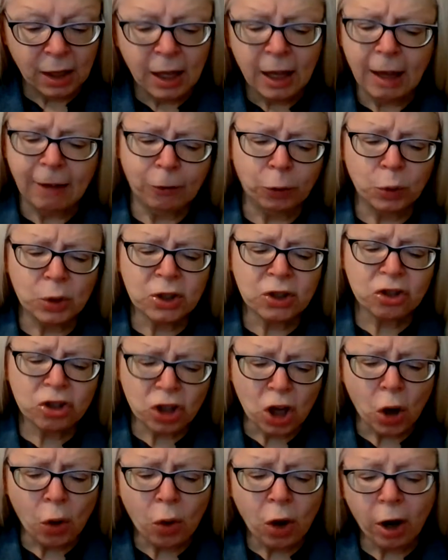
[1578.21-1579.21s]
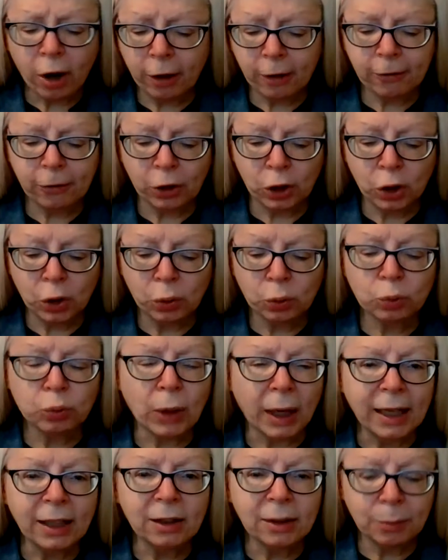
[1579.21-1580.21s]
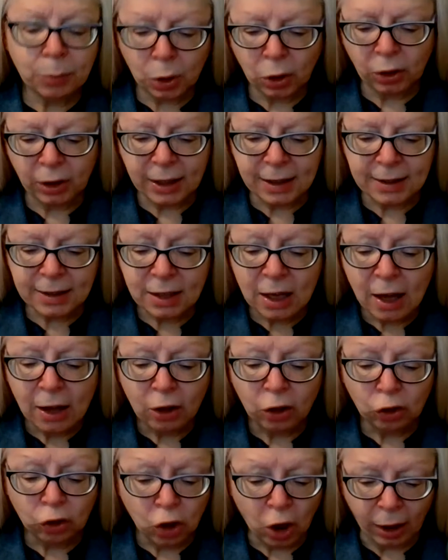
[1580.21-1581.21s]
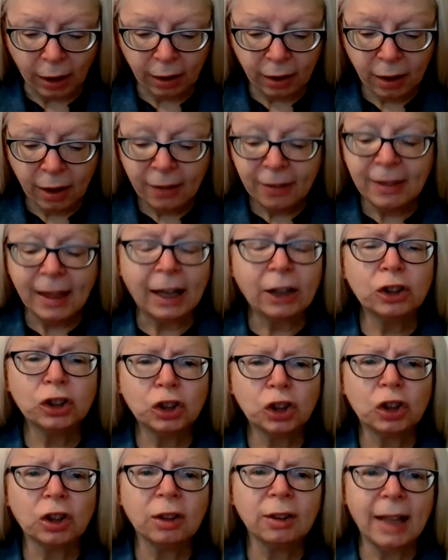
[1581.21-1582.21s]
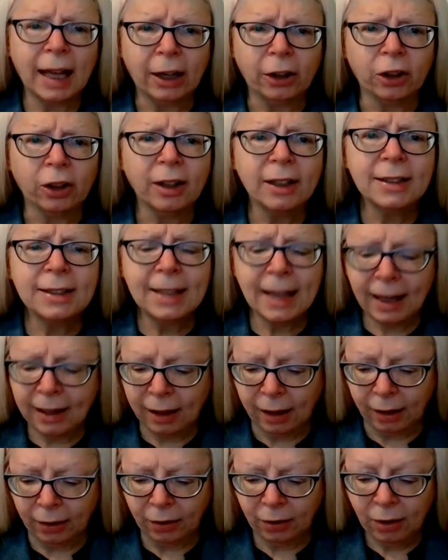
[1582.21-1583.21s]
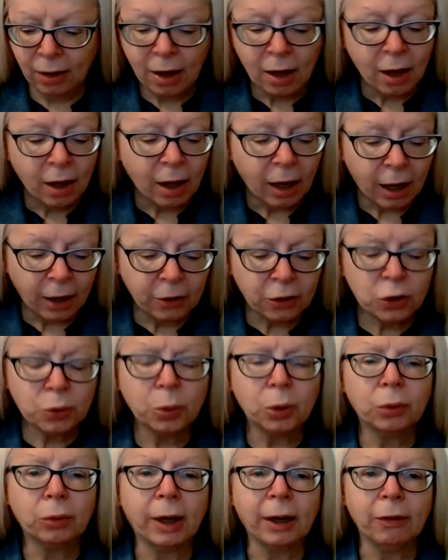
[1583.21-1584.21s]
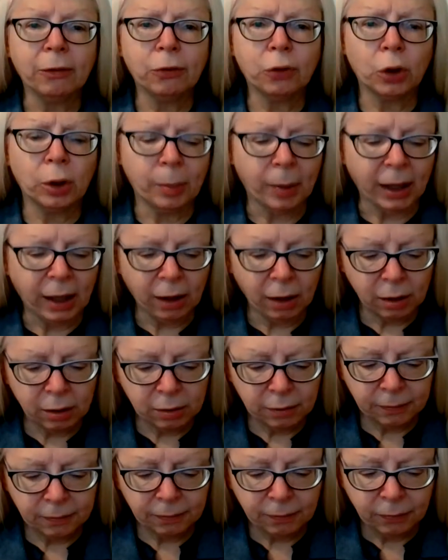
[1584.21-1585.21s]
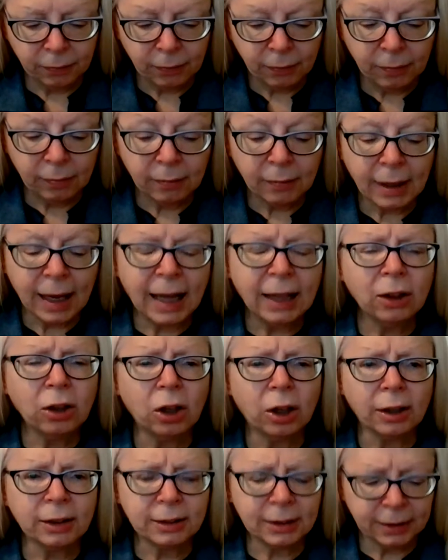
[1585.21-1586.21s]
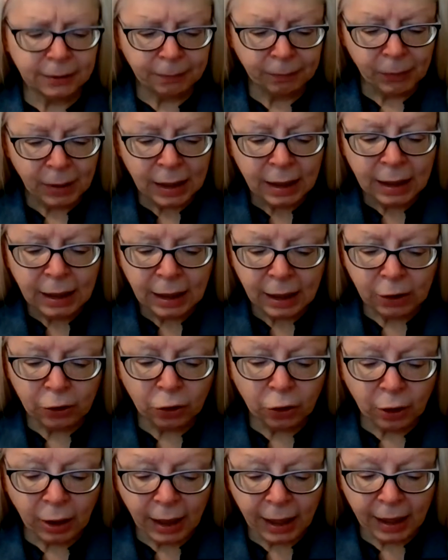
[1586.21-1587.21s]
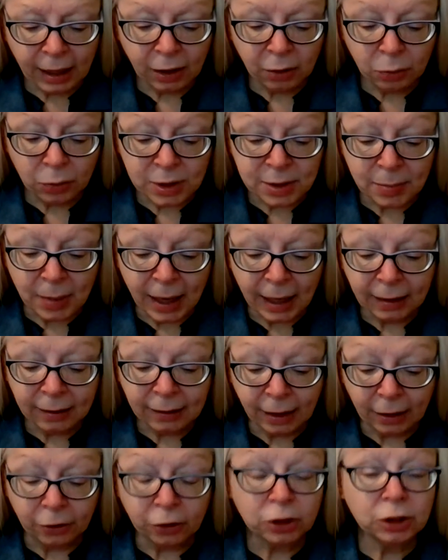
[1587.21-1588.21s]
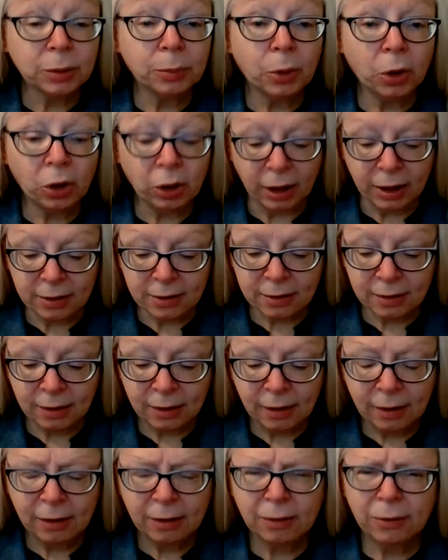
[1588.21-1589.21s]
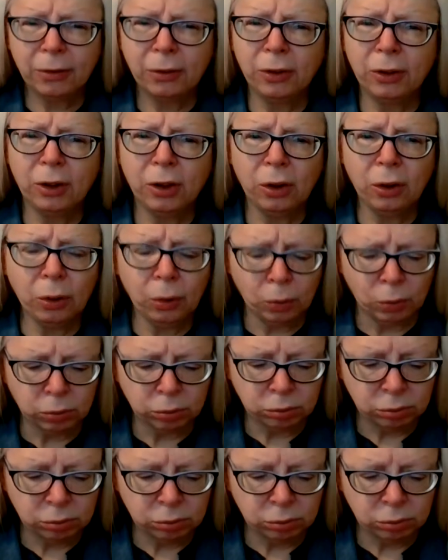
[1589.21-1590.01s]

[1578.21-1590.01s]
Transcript: "If it was so hard for you to write to Bolus, look, there's your letter. Take it. Others will write for me." I looked. In her hand was my letter to Bolus. Phew!